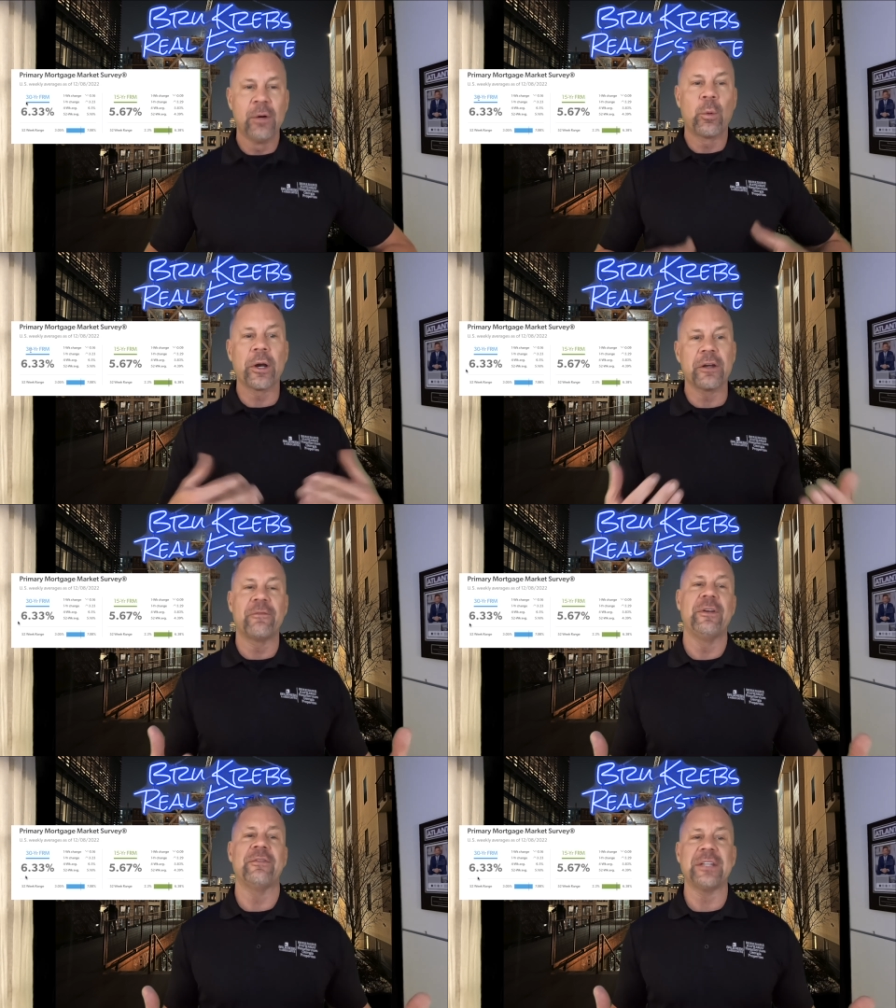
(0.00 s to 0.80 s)
where your
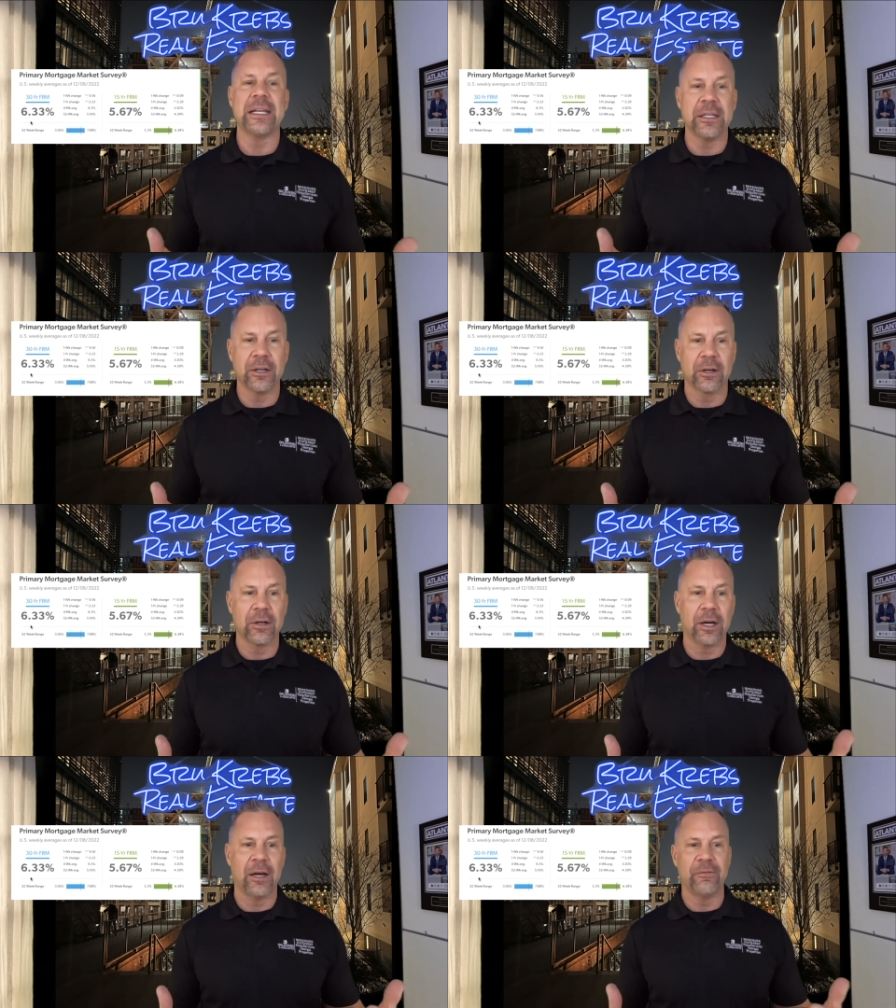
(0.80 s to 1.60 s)

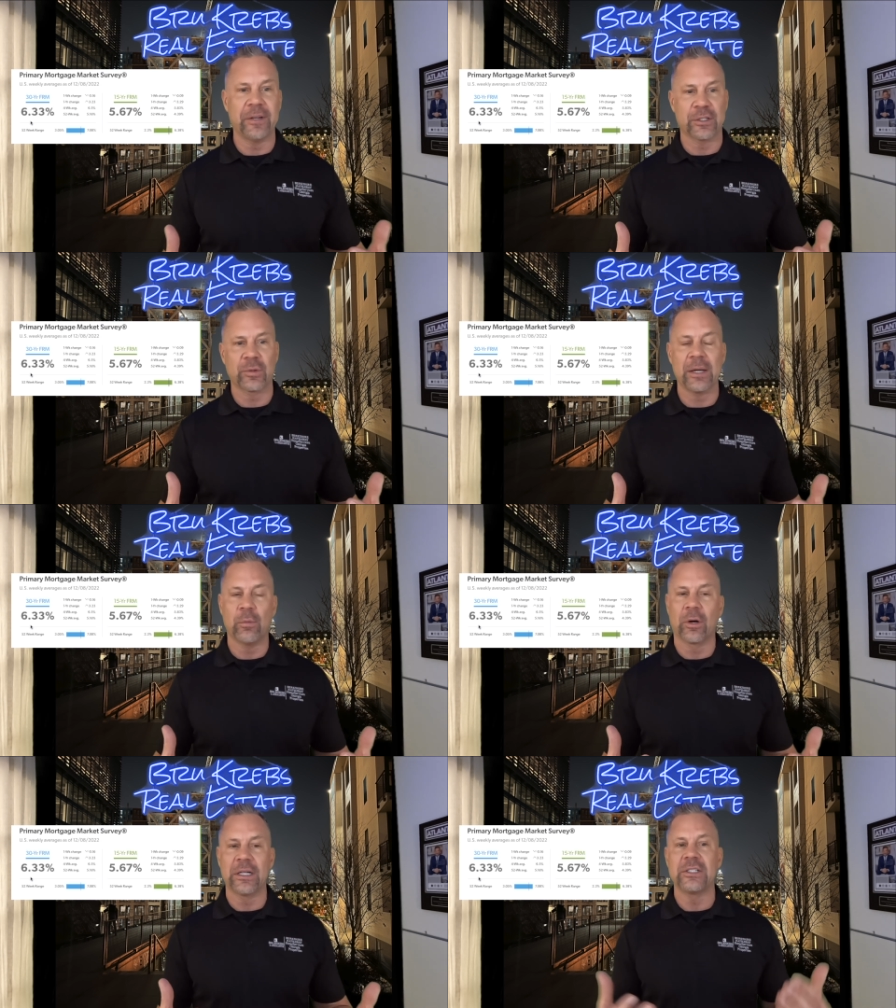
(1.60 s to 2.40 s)
15-year uh, fixed rate
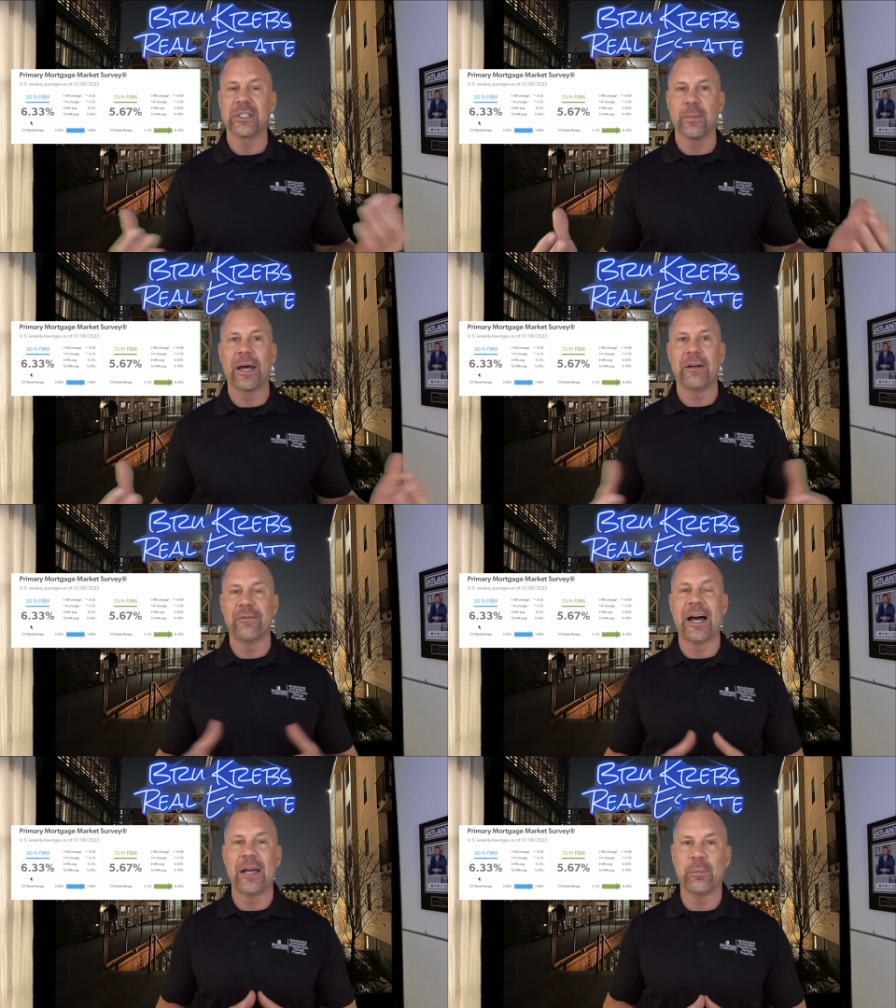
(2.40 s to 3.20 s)
mortgage is about a
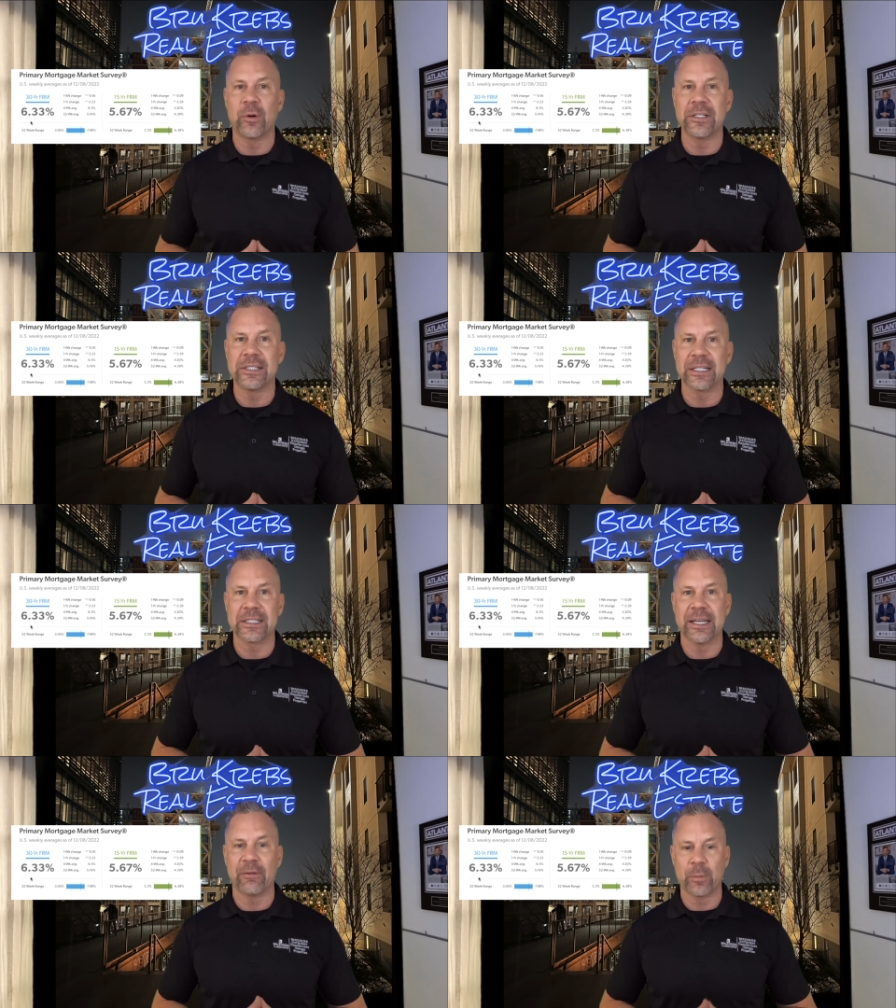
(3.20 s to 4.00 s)

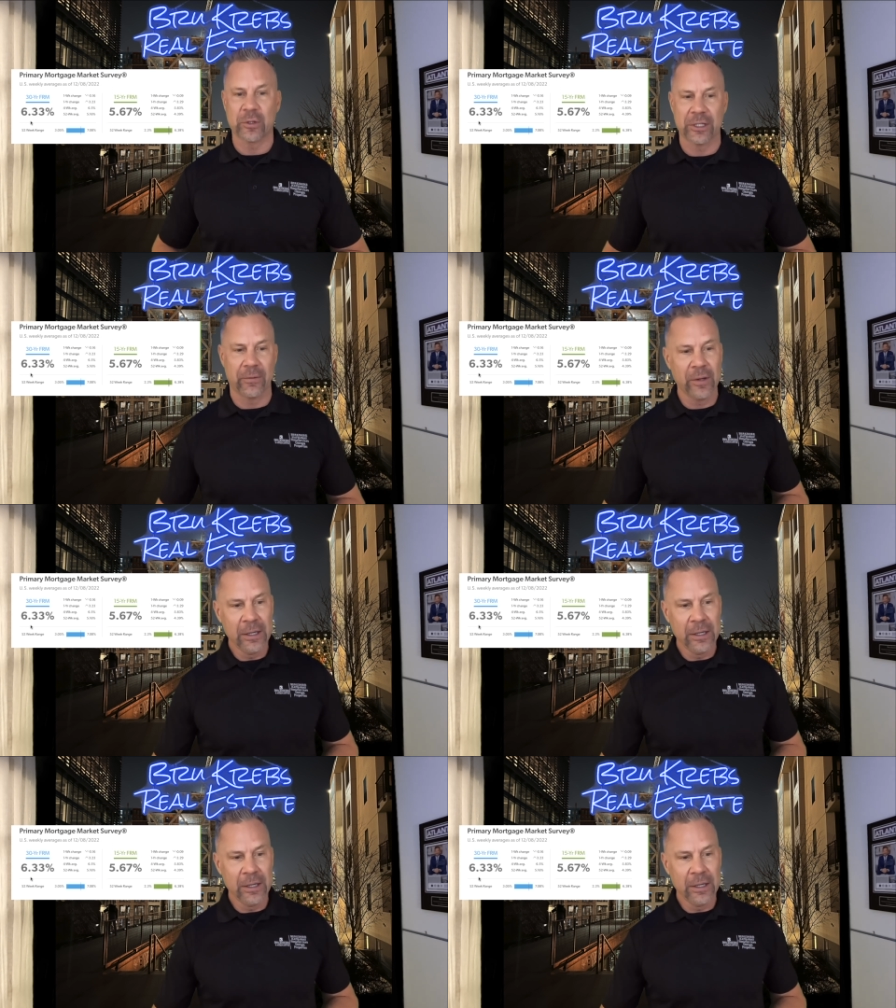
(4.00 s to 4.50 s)
5.67%.